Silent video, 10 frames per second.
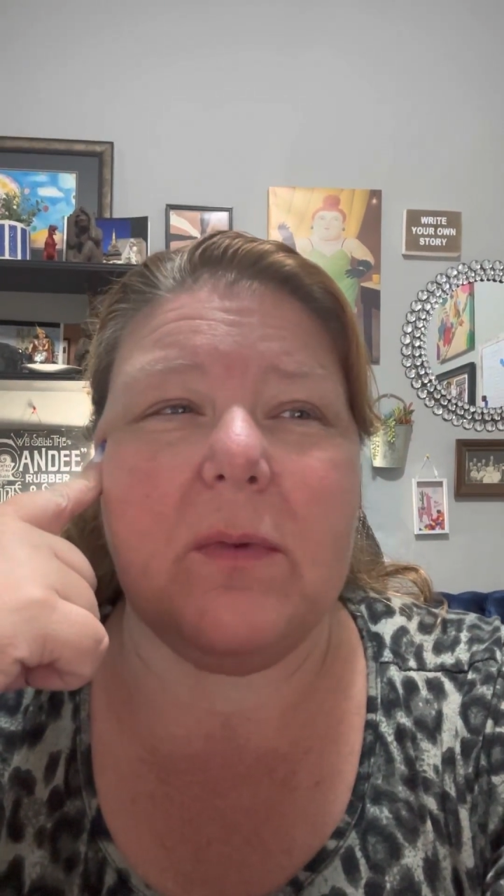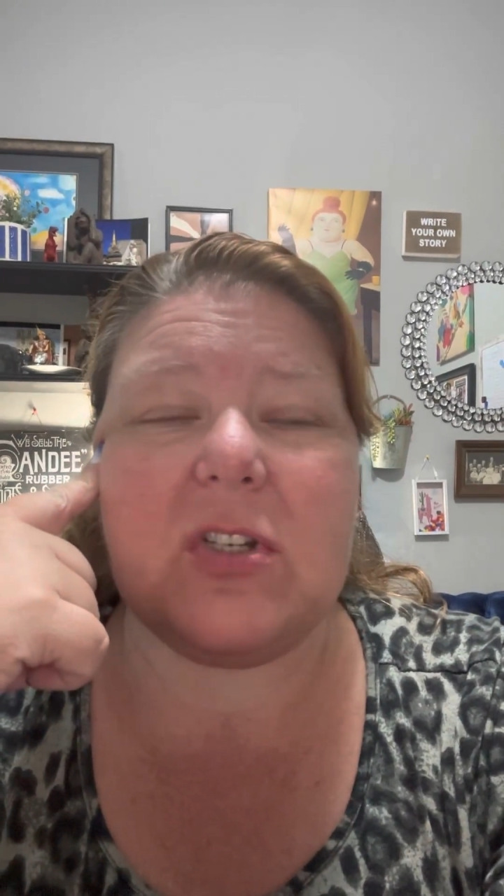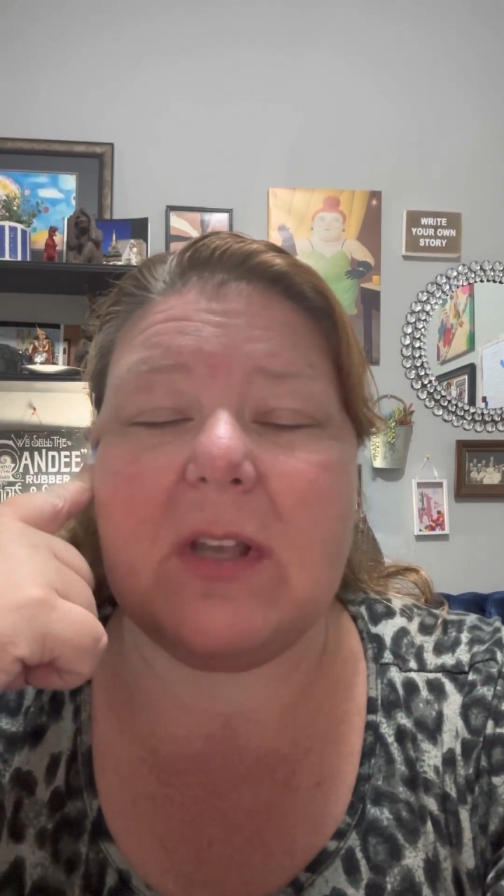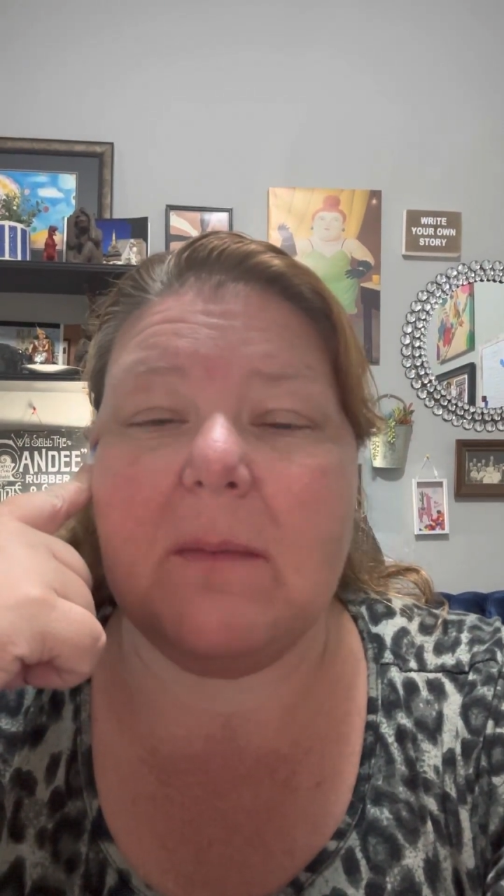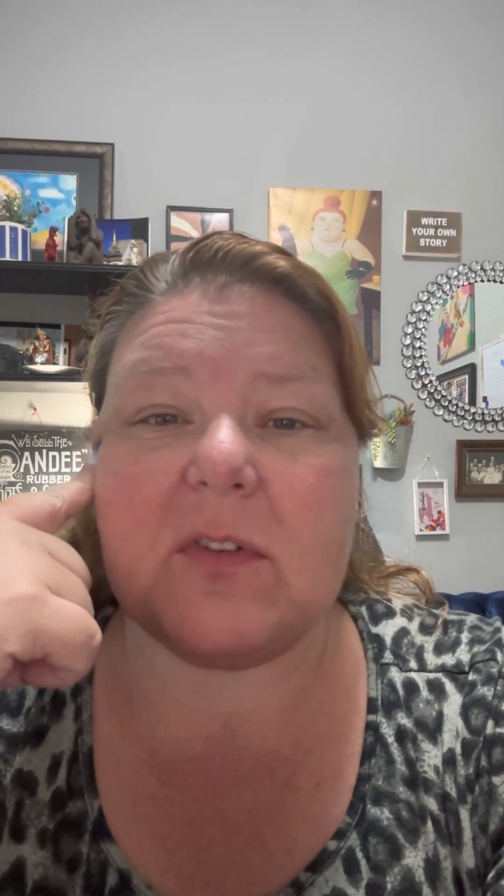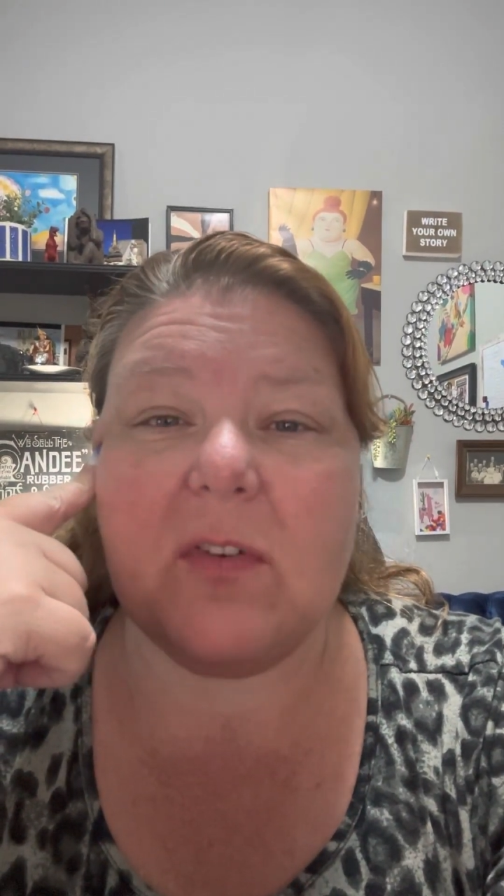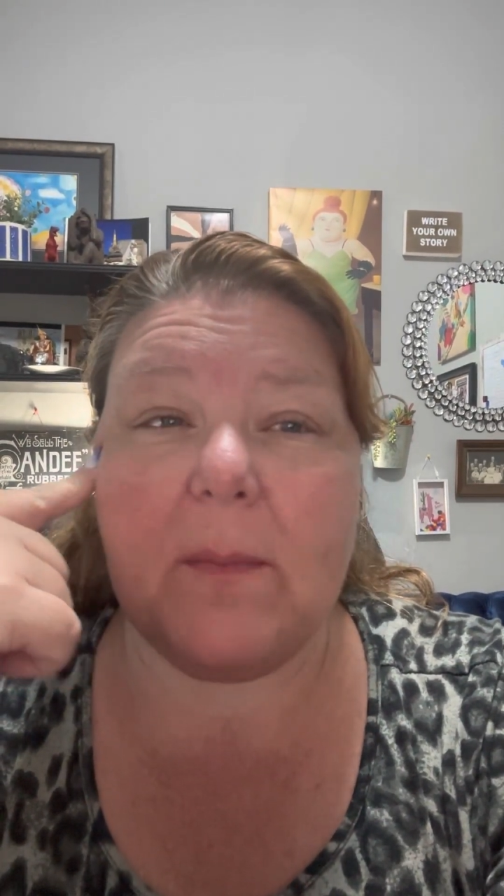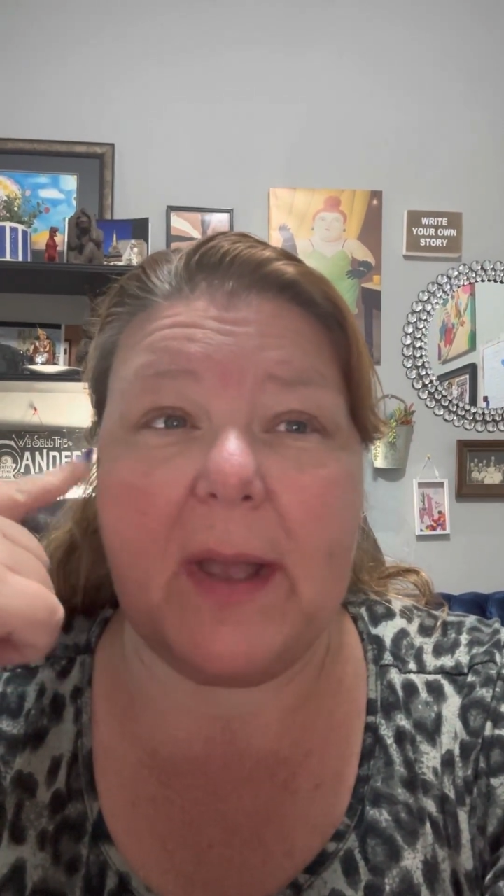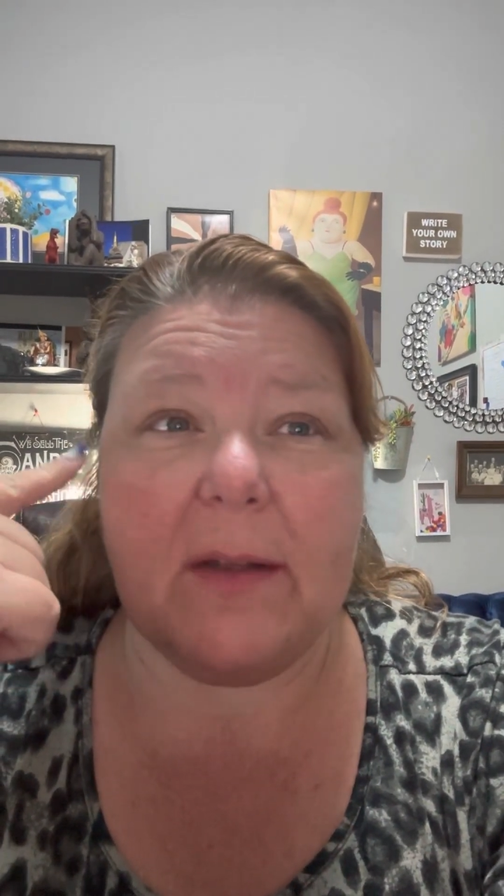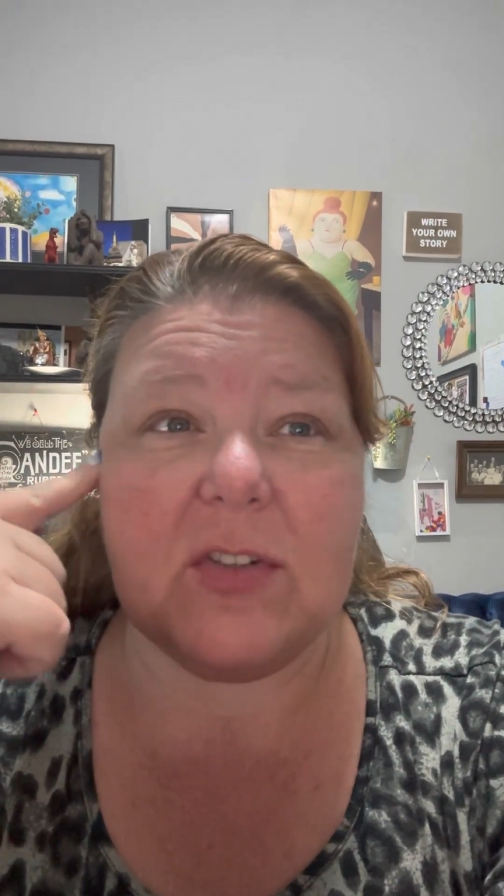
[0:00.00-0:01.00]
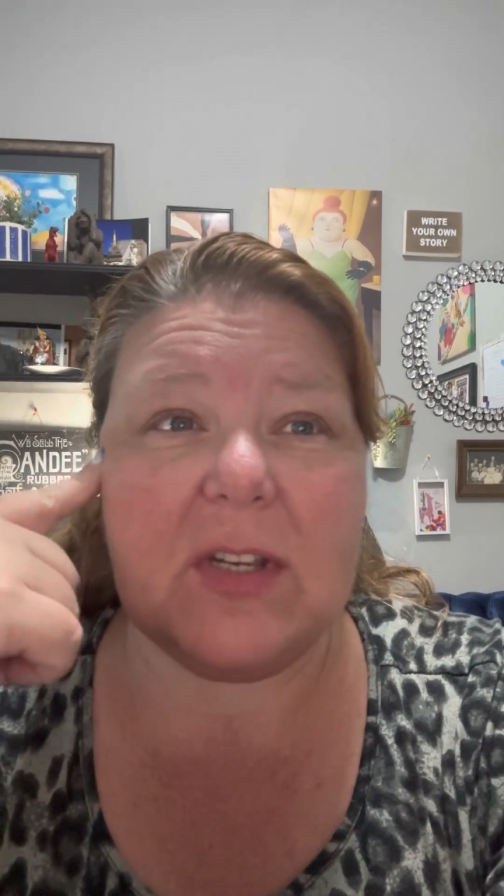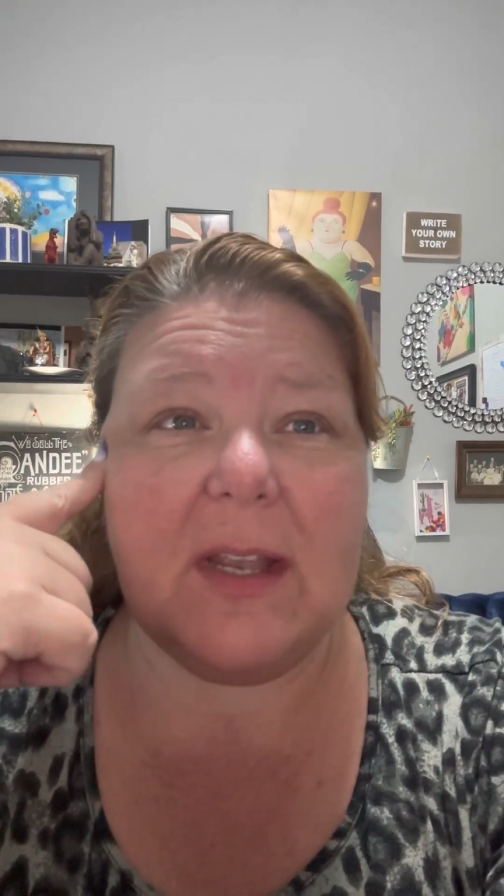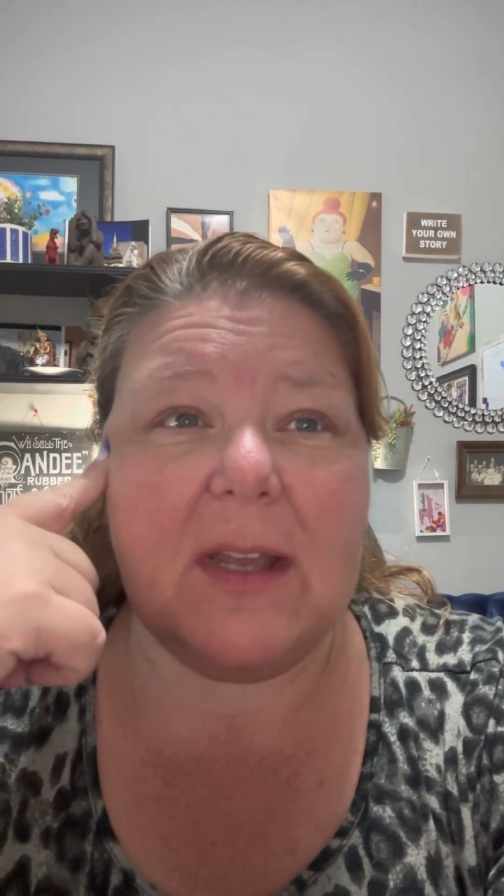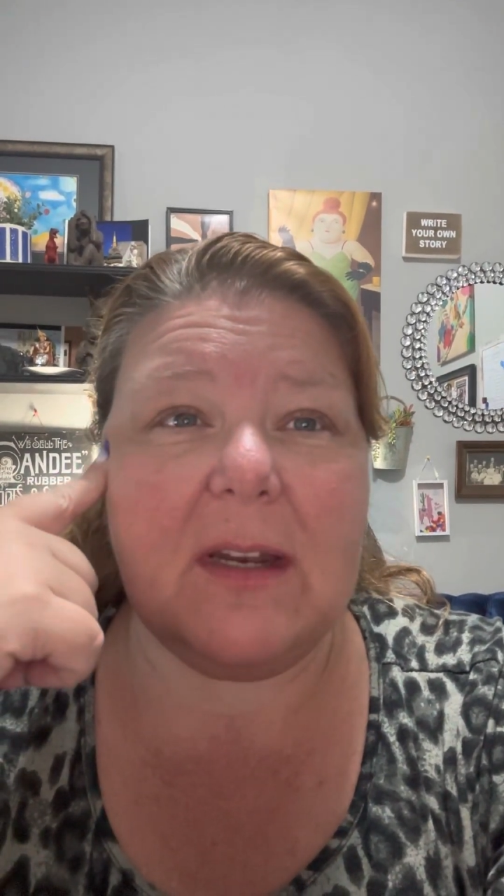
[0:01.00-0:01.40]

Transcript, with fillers: which comes from algae,